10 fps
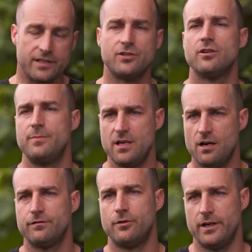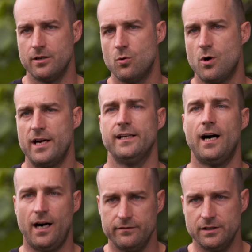easier to be off-grid in Hawaii,
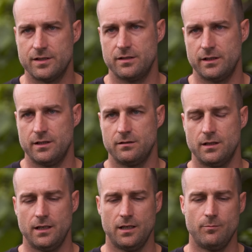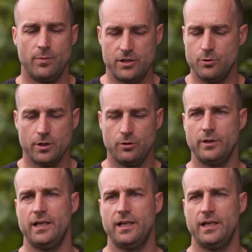obviously, um, but you can do it